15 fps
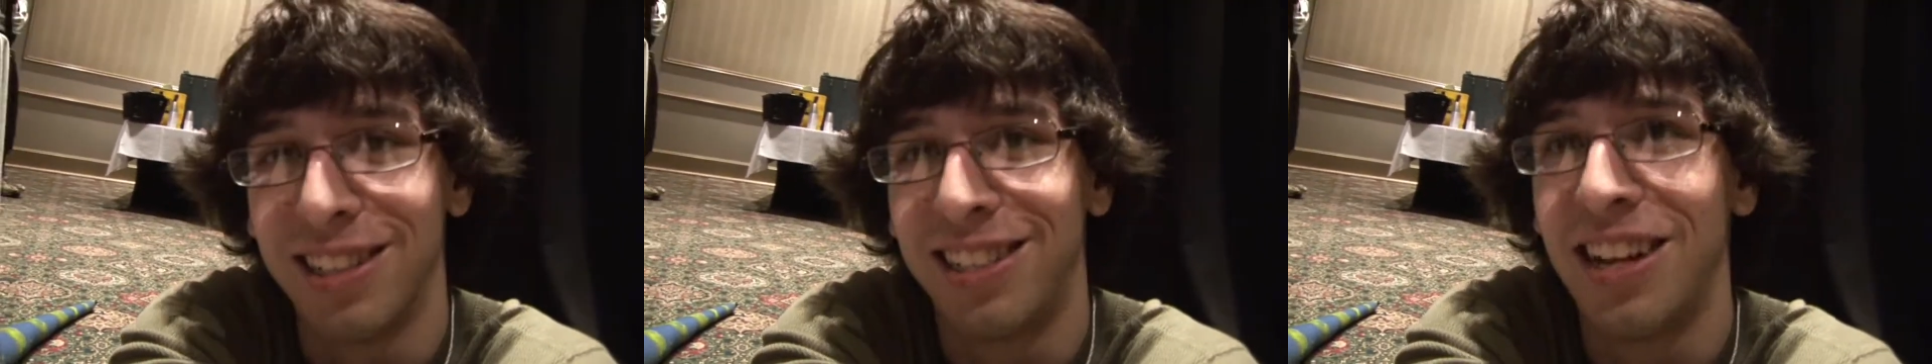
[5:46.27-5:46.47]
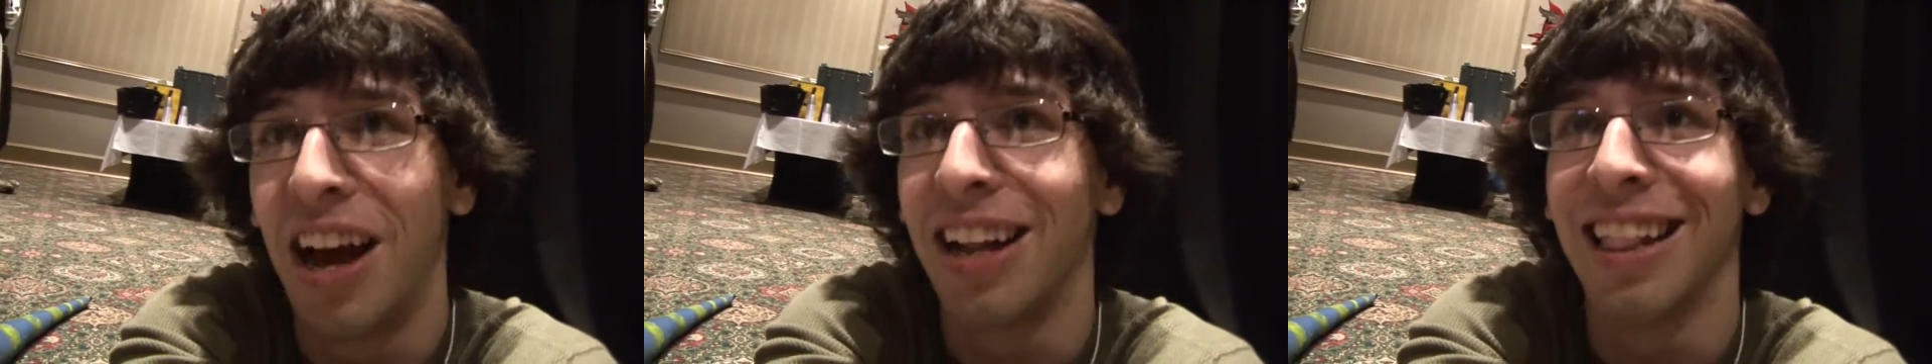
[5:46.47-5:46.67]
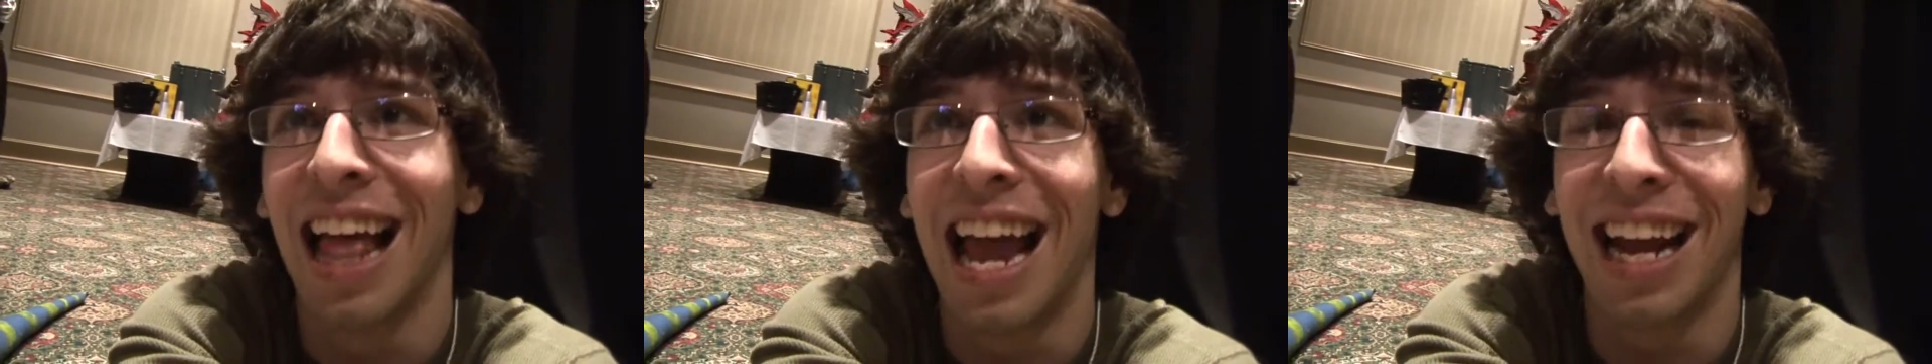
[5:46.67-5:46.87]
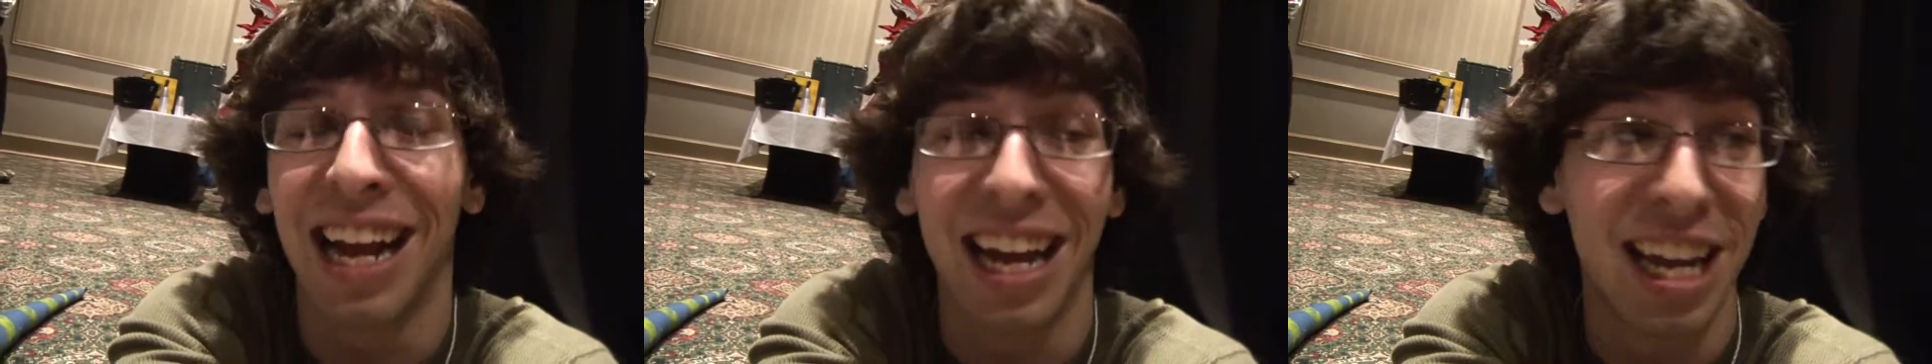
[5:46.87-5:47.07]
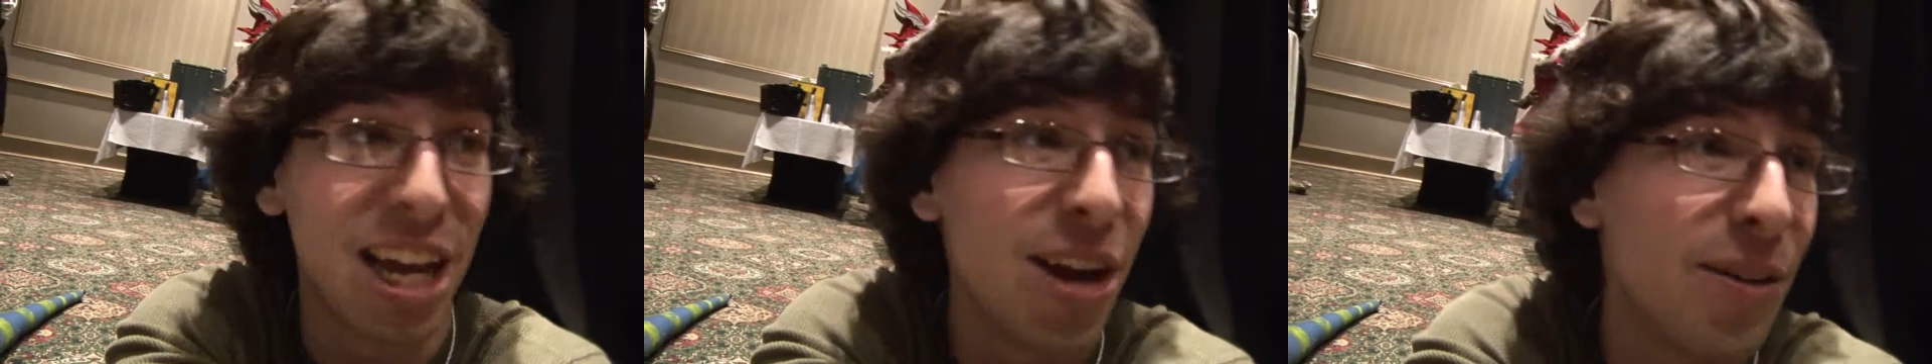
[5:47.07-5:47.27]
done like a
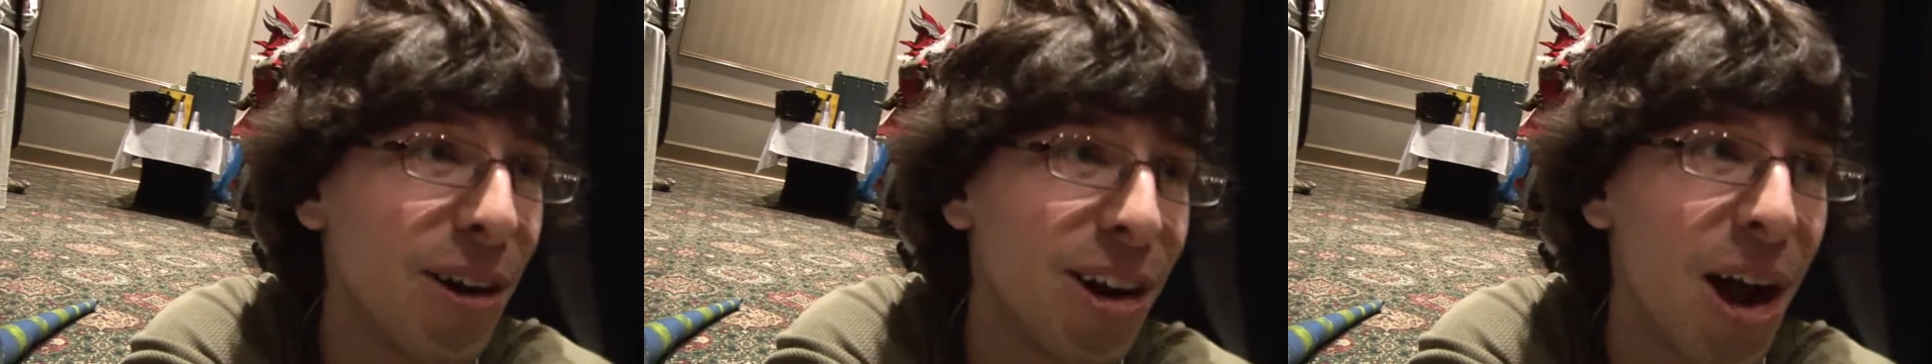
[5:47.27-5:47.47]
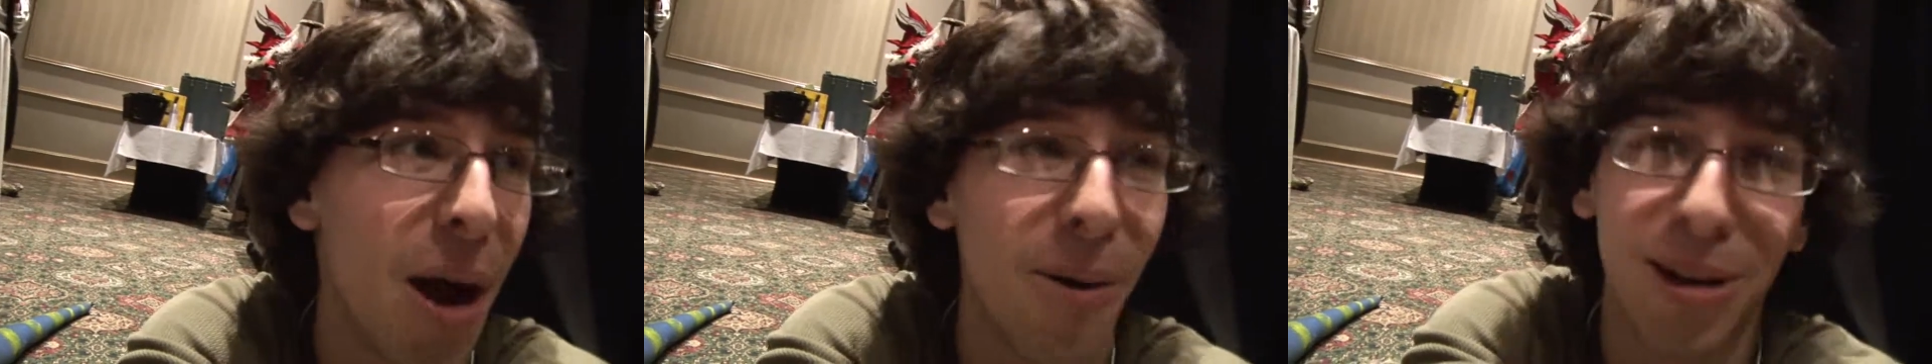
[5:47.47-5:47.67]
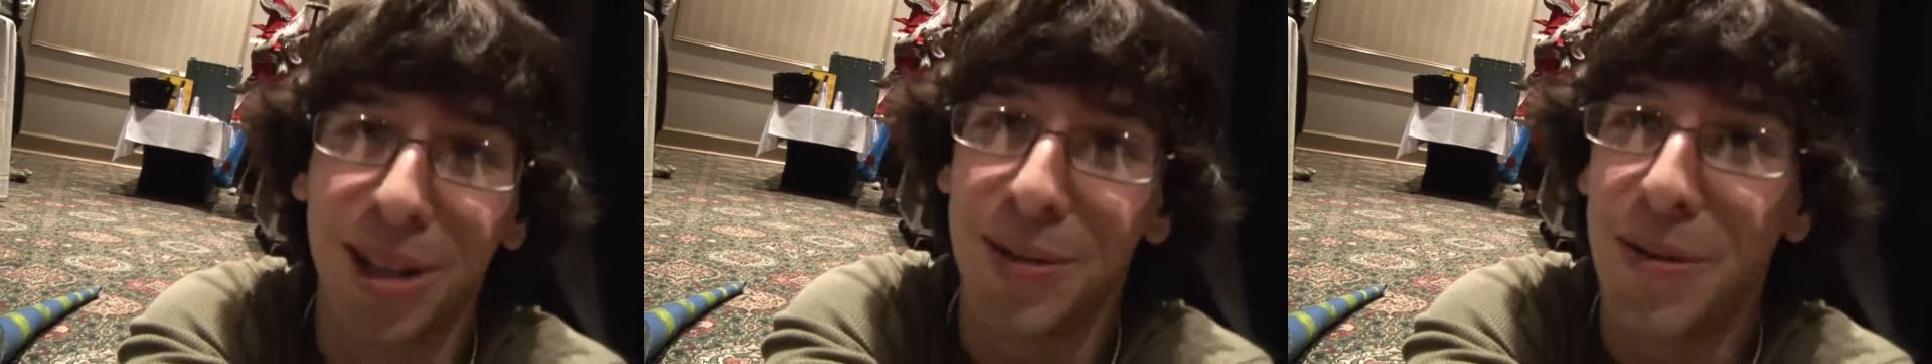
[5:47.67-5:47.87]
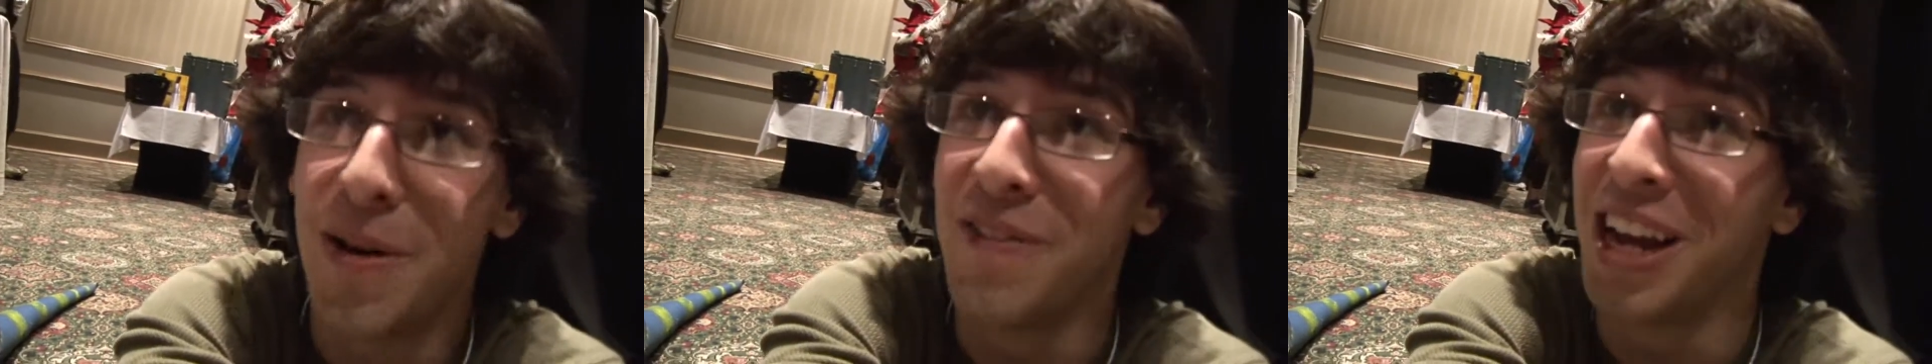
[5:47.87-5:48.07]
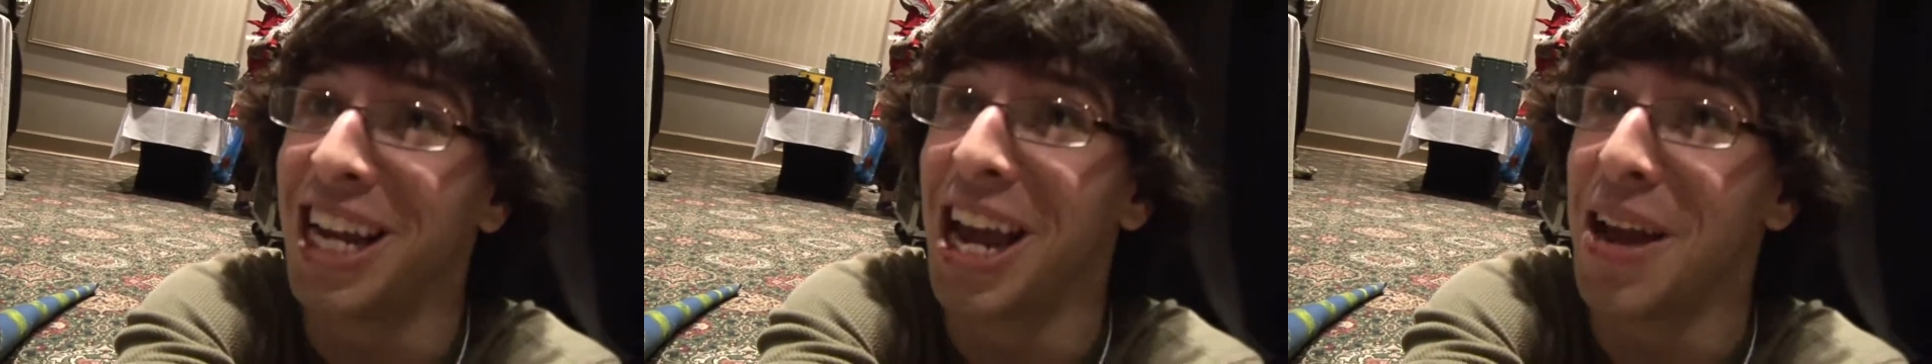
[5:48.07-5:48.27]
year ago when the movie
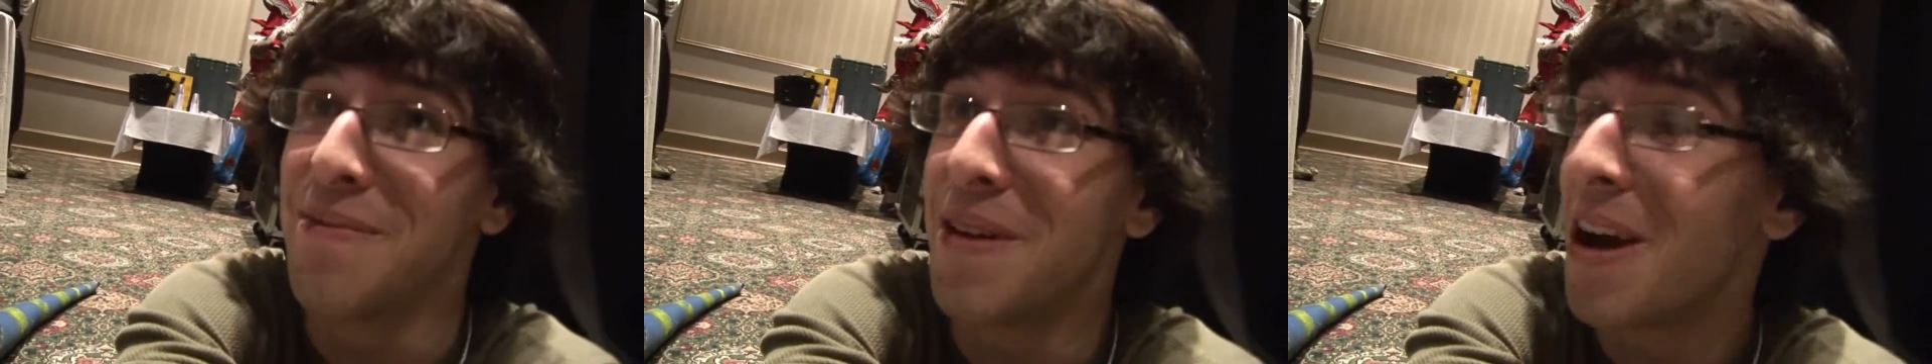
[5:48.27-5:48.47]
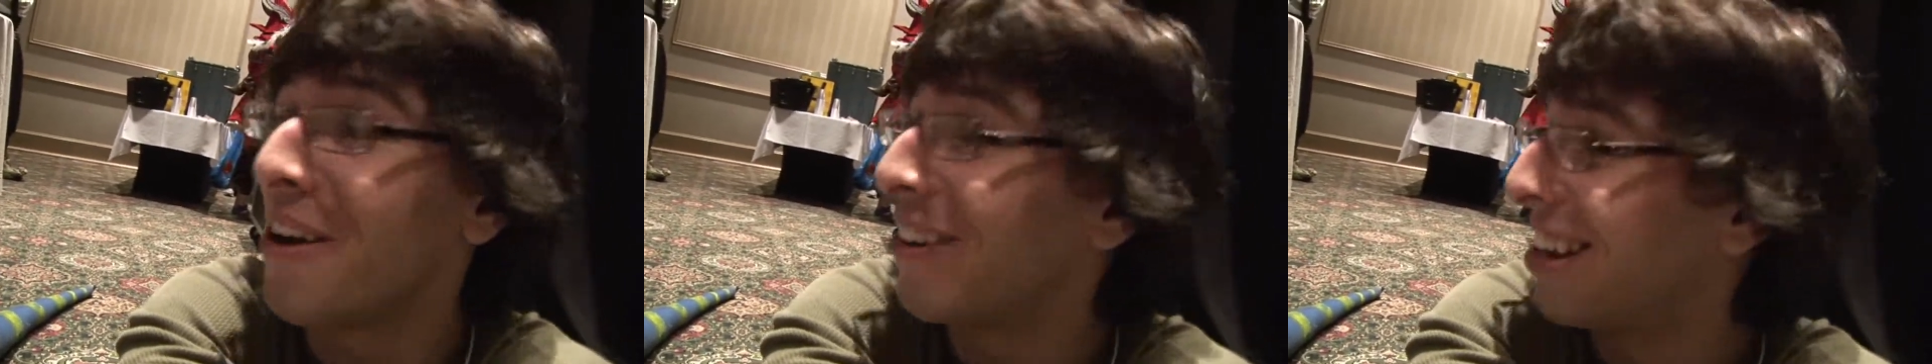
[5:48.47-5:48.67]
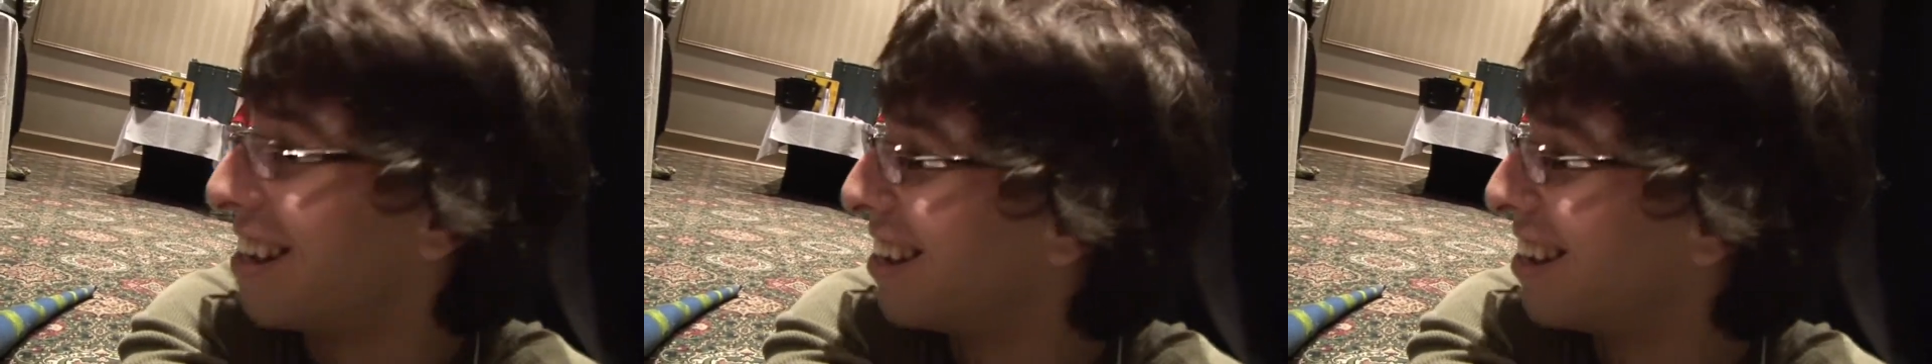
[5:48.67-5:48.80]
came out.